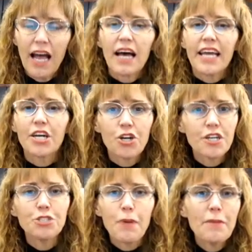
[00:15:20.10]

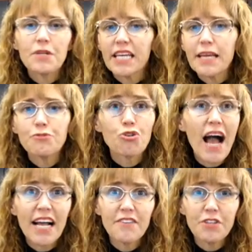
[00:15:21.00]
Encourage people to keep
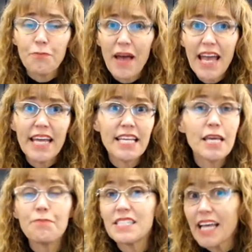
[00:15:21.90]
track of their pain, keep
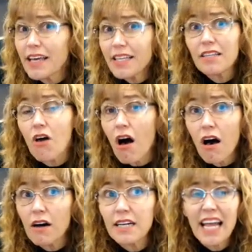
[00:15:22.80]
a daily
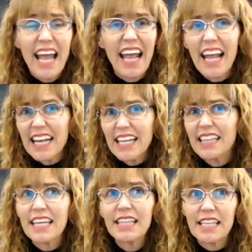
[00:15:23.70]
log,
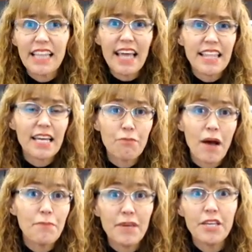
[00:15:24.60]
anything that they think
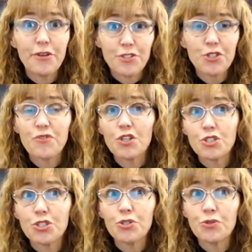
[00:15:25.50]
might be useful
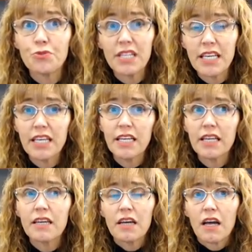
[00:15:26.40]
to the
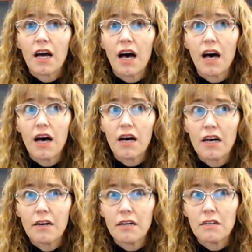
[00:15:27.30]
uh,
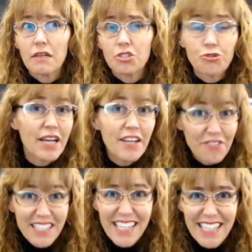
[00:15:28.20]
treating
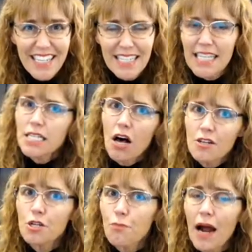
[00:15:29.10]
physicians is
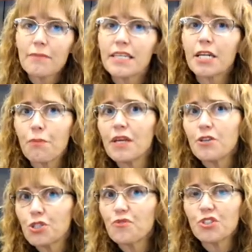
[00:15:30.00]
also probably going to be
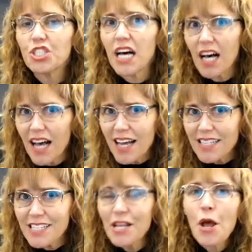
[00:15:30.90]
useful to
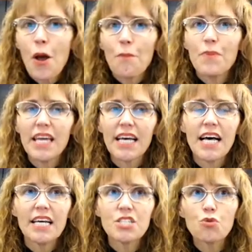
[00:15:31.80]
us,
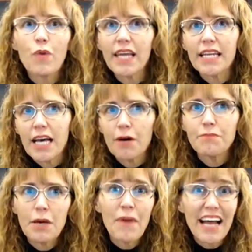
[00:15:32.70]
because we can help
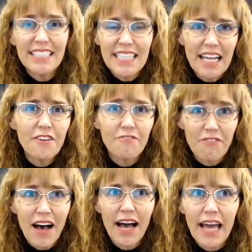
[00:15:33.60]
them
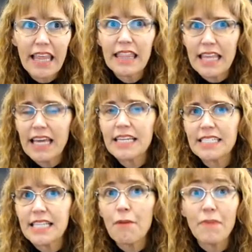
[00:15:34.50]
identify things
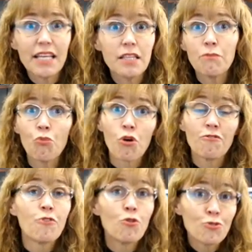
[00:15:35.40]
that make them more
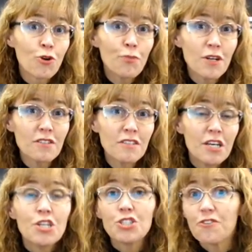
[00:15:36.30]
vulnerable
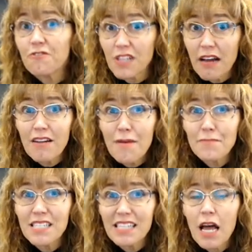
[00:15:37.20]
to
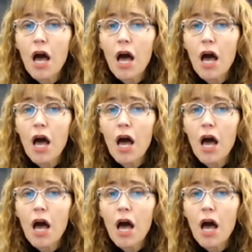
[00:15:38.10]
flare-ups.